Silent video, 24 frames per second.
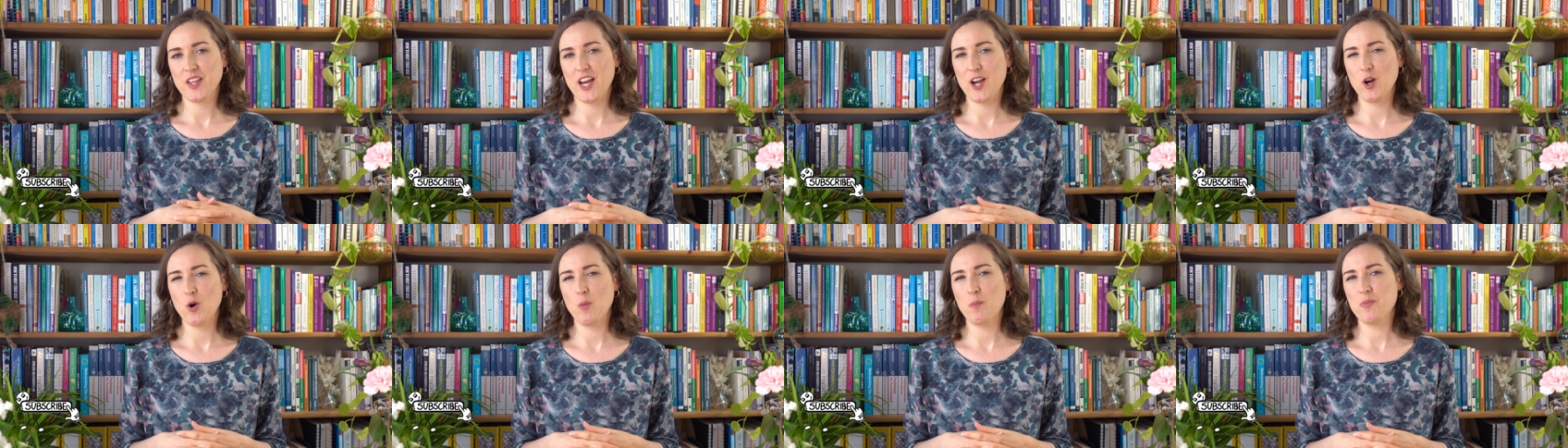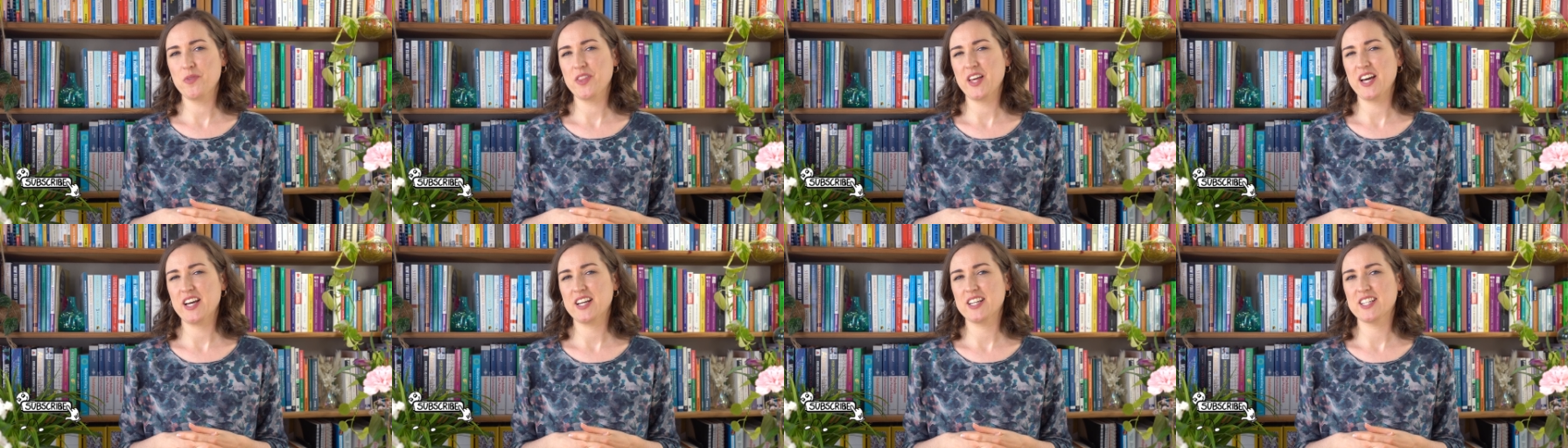I hope
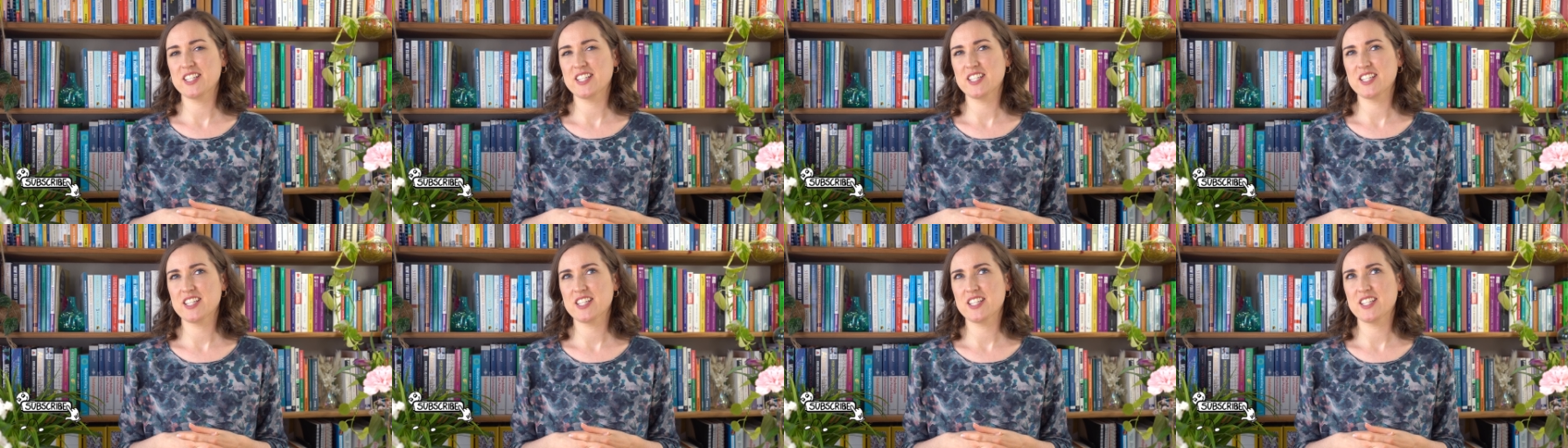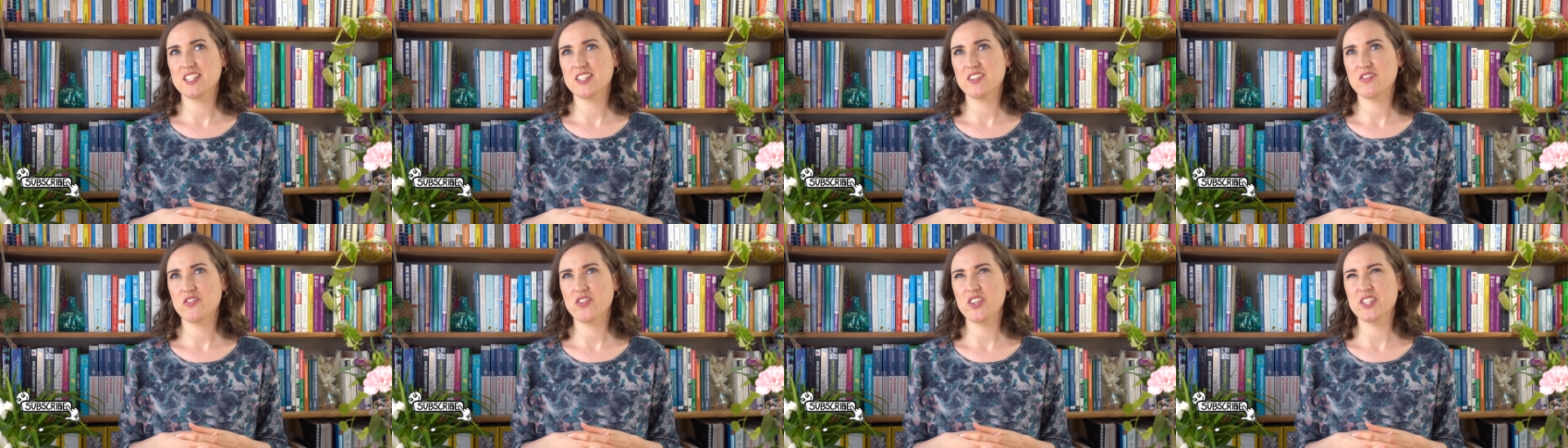that
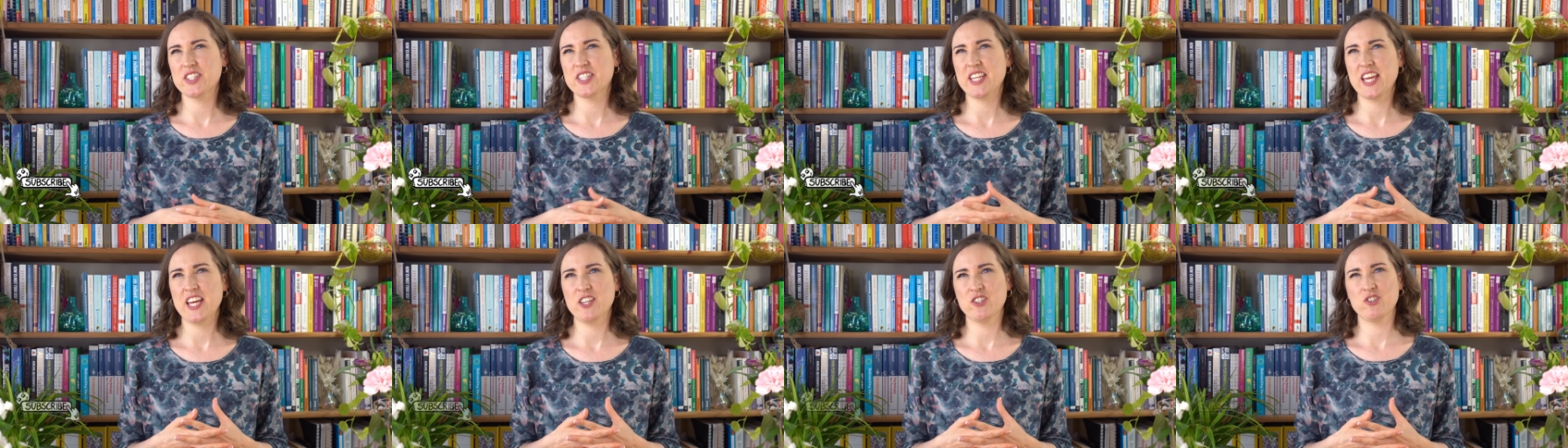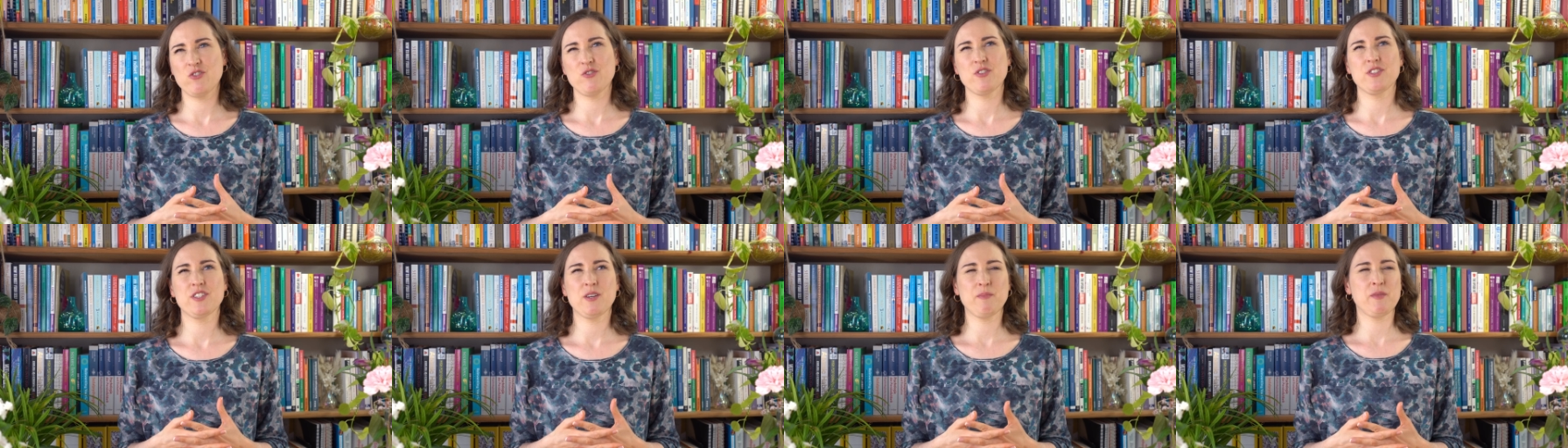this
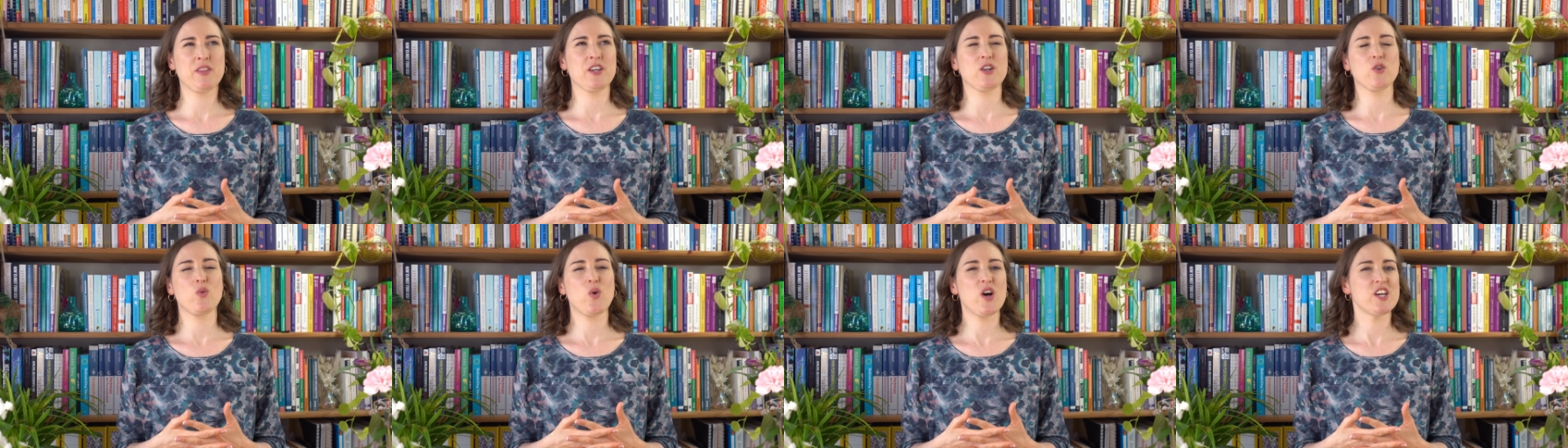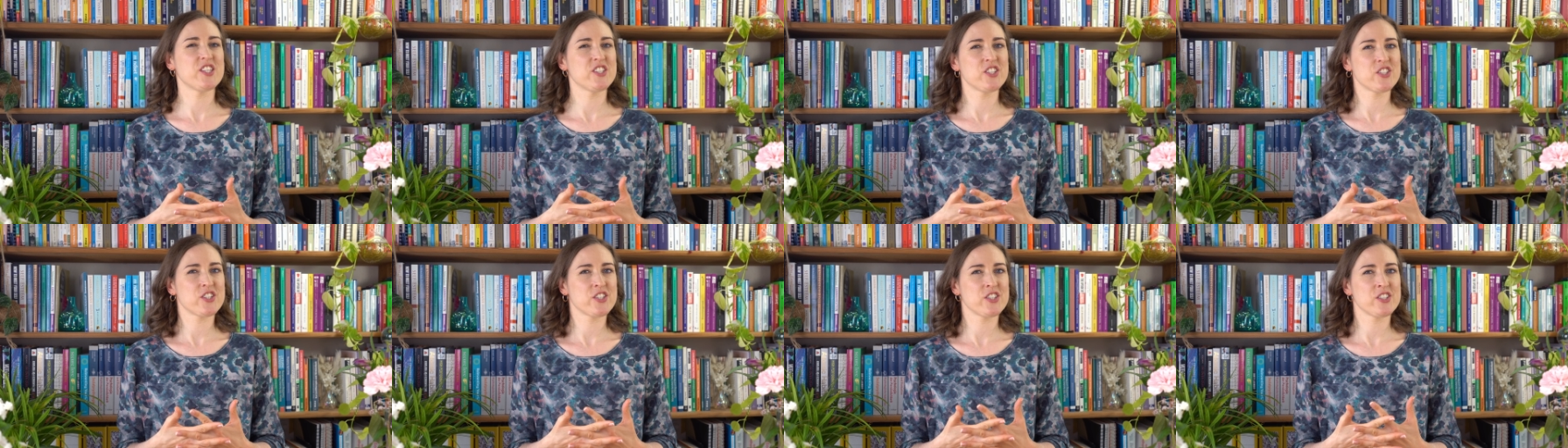answered some of the
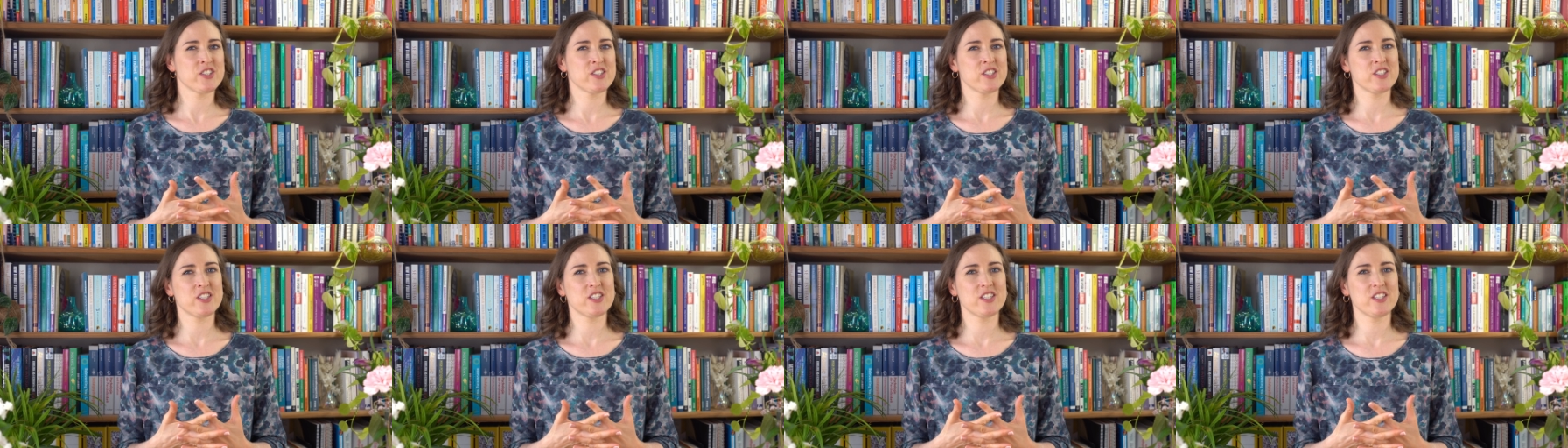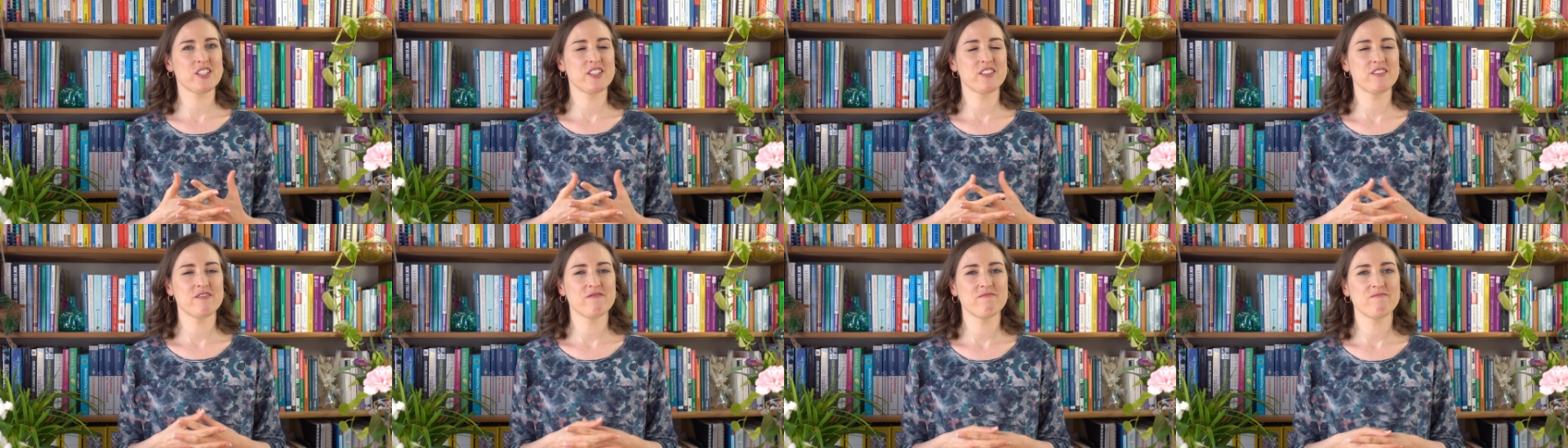questions